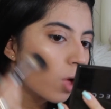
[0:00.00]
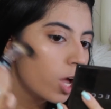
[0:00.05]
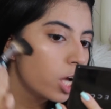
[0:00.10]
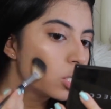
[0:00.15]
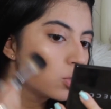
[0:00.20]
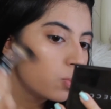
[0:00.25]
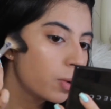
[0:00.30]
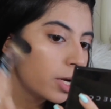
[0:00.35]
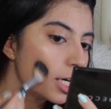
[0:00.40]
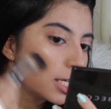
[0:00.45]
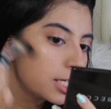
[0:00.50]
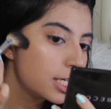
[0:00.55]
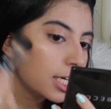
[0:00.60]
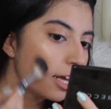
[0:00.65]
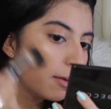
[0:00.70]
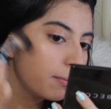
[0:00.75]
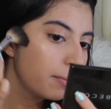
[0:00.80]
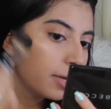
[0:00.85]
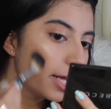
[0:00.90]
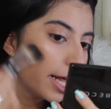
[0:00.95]
I just want it to
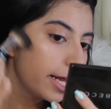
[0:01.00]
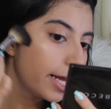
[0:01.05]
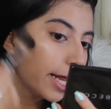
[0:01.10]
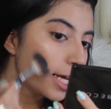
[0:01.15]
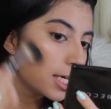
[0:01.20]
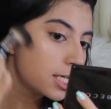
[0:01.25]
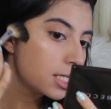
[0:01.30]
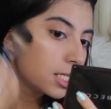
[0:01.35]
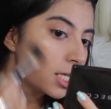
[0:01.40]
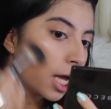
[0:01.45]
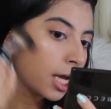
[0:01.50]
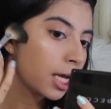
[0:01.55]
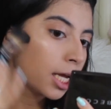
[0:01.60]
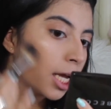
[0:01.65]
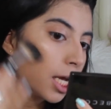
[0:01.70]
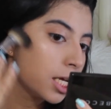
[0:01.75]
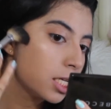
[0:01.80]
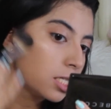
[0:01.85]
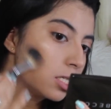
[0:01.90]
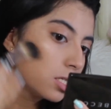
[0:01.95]
give me that like
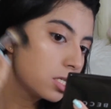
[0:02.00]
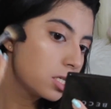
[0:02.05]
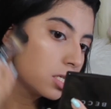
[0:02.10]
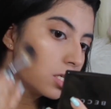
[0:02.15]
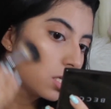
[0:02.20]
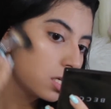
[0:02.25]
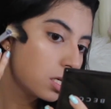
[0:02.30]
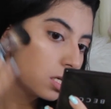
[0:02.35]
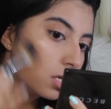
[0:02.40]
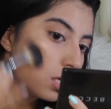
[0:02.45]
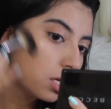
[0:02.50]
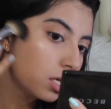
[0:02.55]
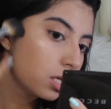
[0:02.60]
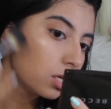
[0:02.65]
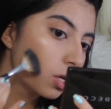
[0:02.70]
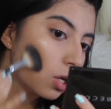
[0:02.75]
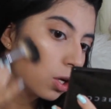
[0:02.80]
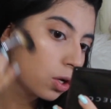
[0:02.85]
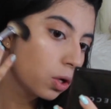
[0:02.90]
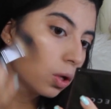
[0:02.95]
sun-kissed
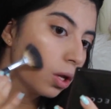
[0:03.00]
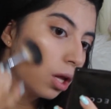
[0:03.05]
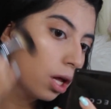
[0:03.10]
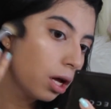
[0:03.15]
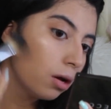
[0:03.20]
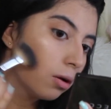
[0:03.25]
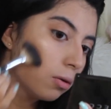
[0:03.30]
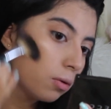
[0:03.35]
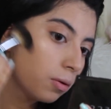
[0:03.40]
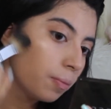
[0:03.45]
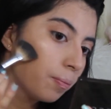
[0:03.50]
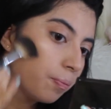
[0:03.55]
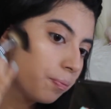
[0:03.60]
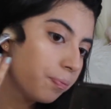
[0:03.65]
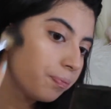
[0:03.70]
glow.